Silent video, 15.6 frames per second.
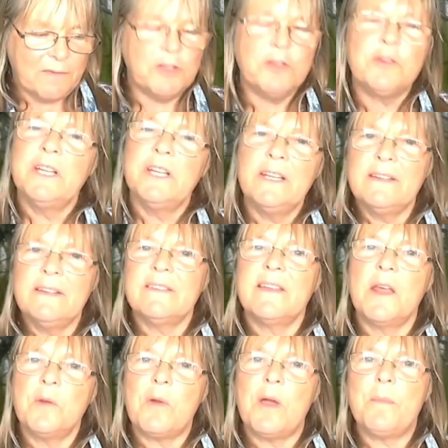You can
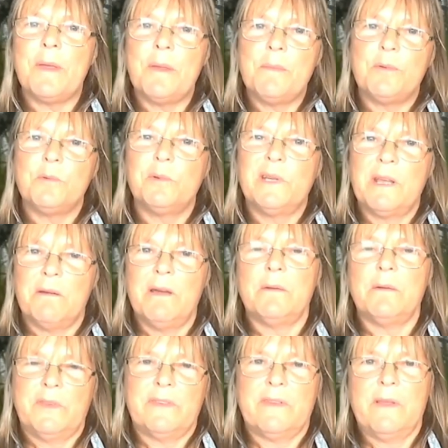understand why people would go
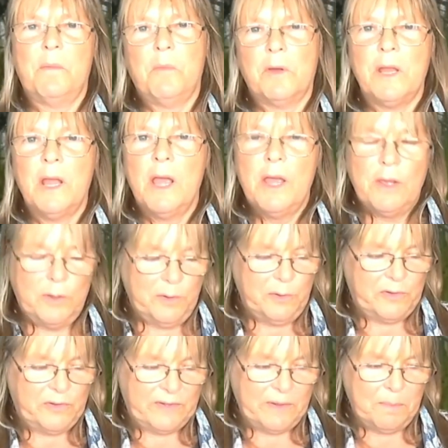out with someone
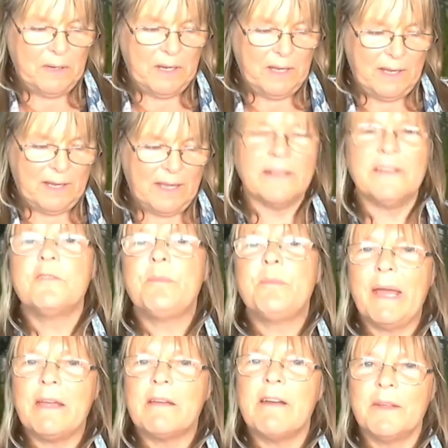who's similar kind of
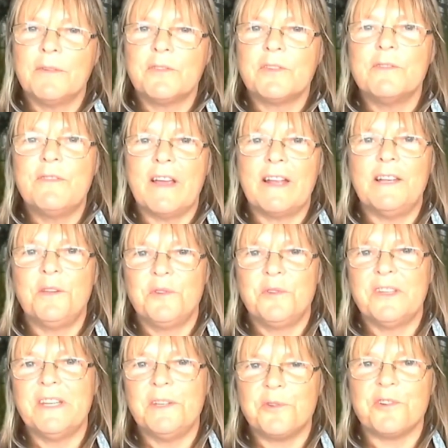backgrounds and values
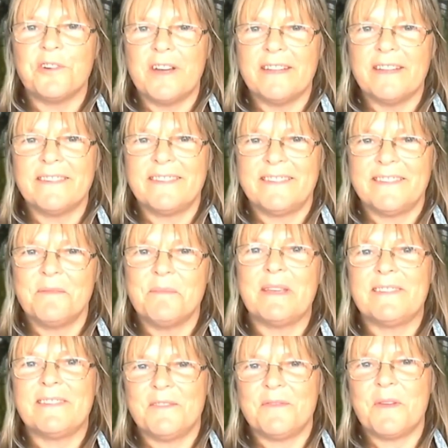and interests. It
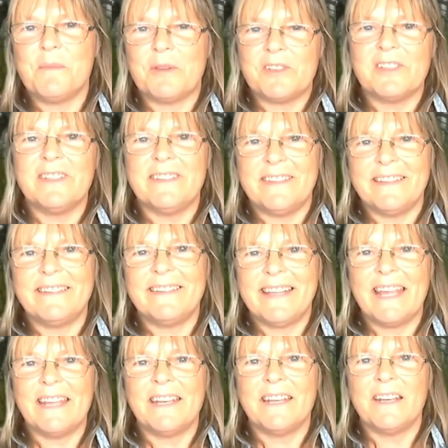makes it very much easier to
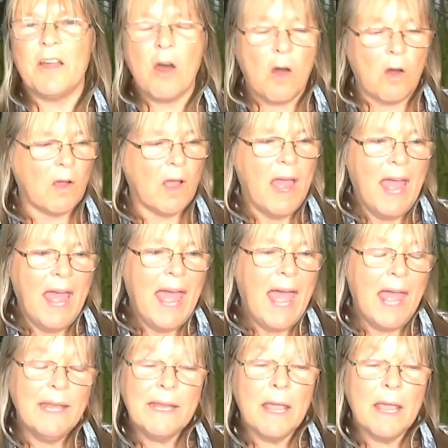get along.
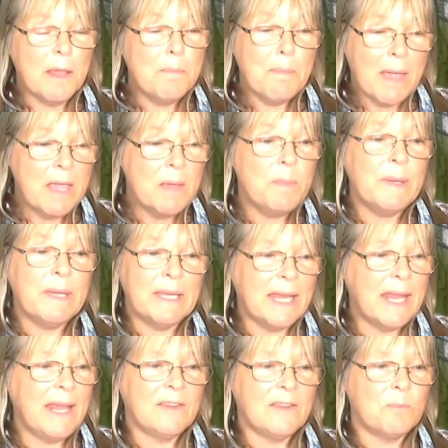And yet maybe
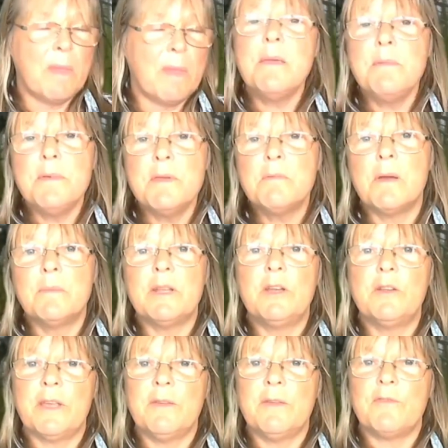it is. Maybe when we're
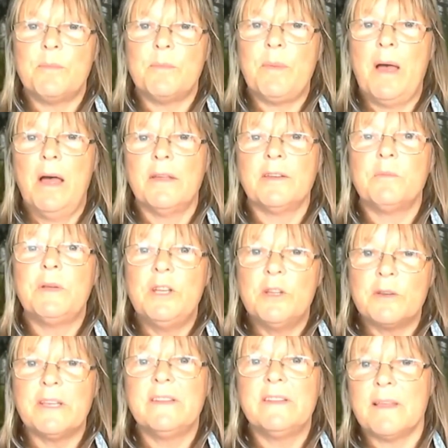looking for a partner, we're
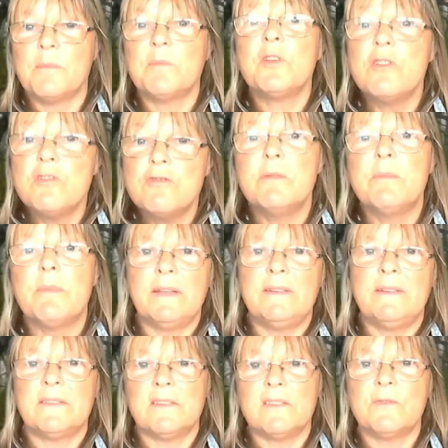looking someone who
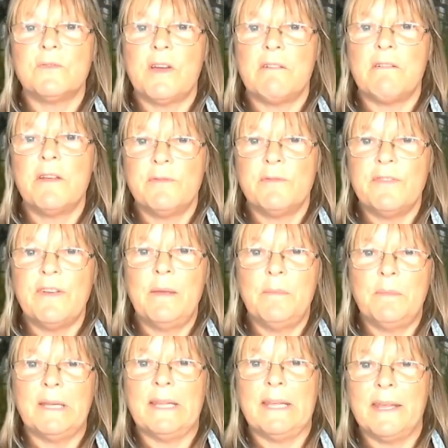reminds us of our own
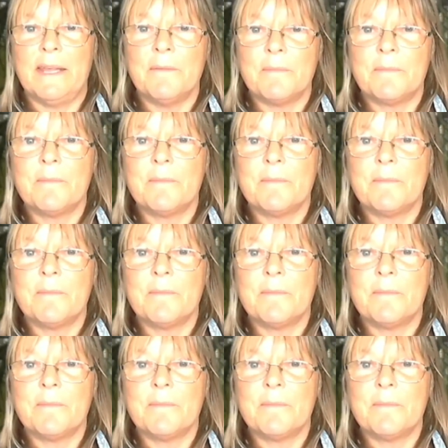family.